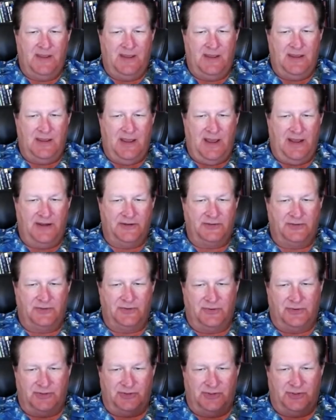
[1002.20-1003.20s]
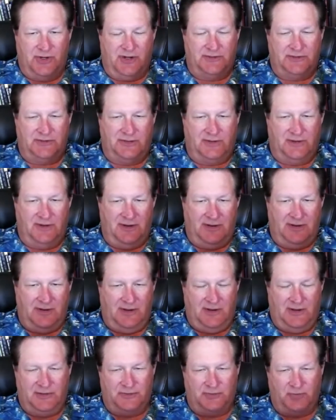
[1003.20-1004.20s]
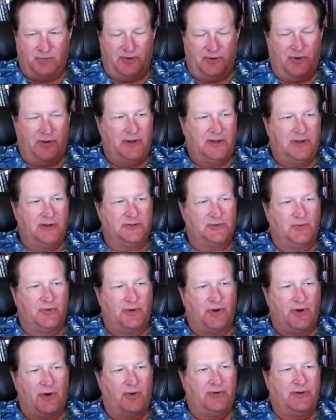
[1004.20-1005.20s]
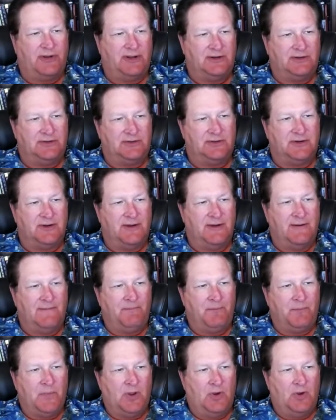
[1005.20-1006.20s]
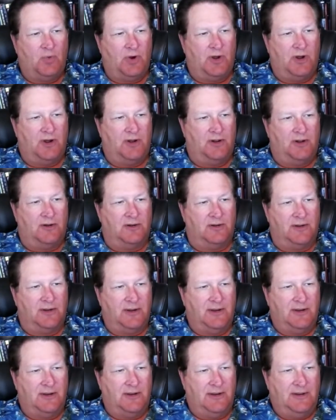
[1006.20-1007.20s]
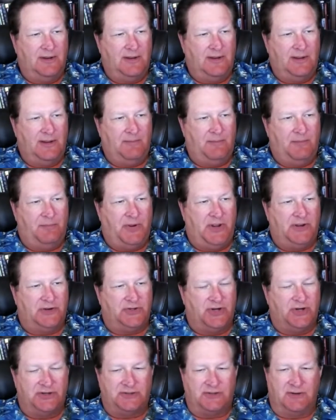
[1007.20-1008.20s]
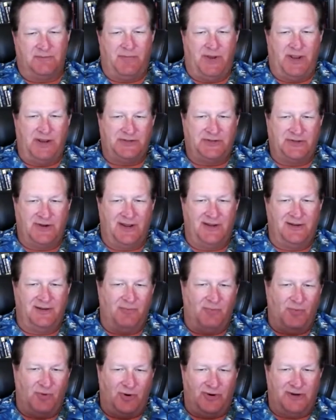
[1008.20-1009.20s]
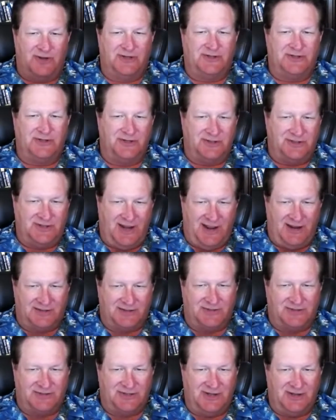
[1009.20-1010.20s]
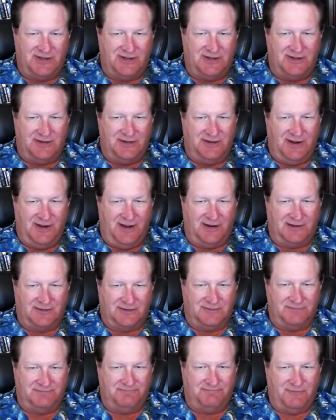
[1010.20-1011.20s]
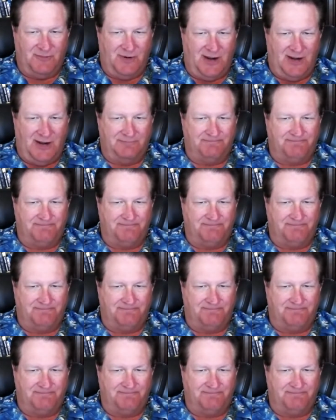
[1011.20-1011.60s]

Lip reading: he has to adjust his withholdings will be adjusted based on the mortgage and taxes he can deduct, right?